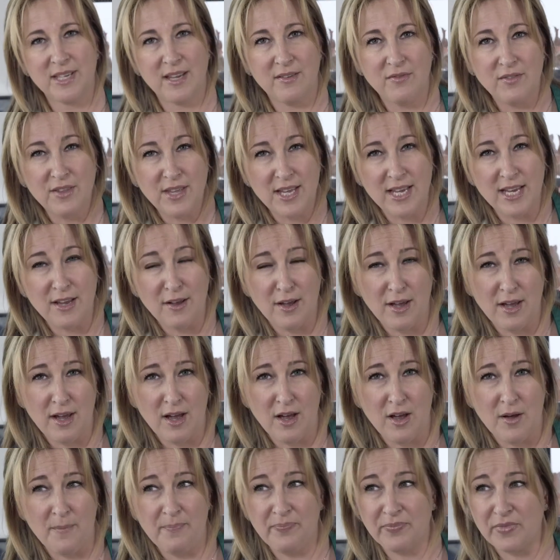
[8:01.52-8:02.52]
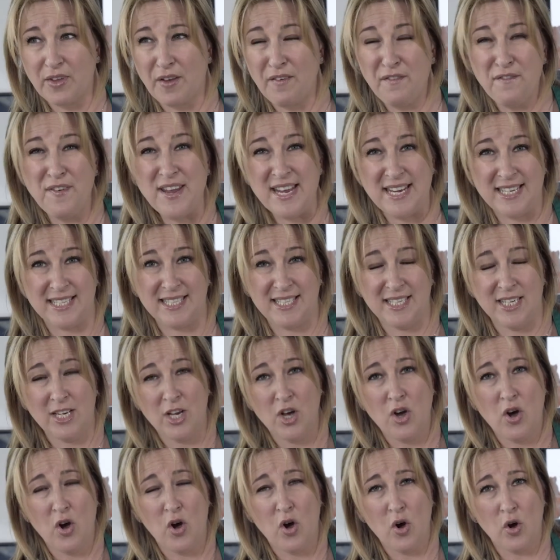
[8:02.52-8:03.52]
give the feet
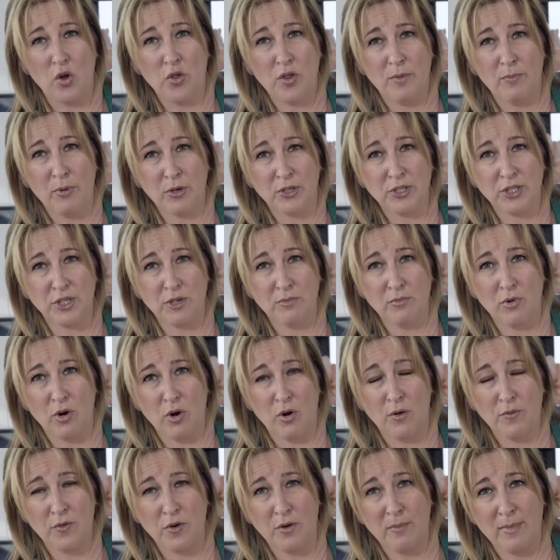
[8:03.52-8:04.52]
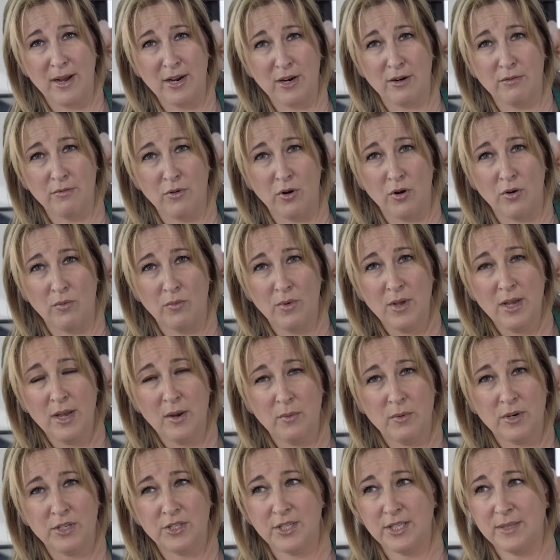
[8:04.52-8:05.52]
on the bottom of your macaron,
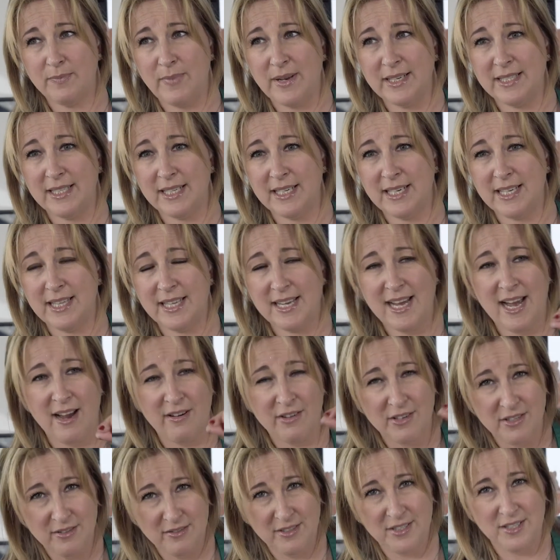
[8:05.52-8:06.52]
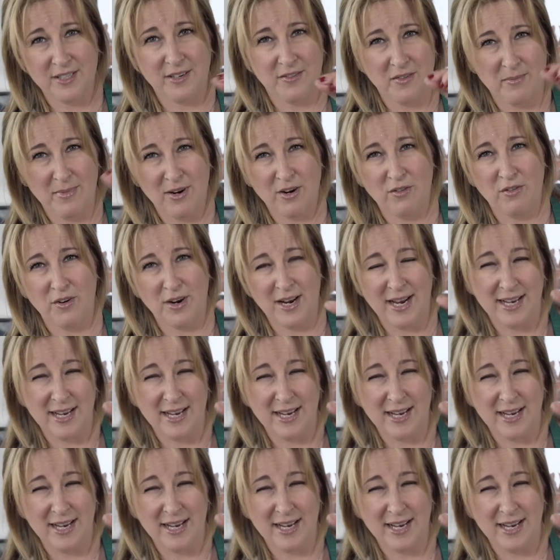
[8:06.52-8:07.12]
which is basically the characteristic of the macaron.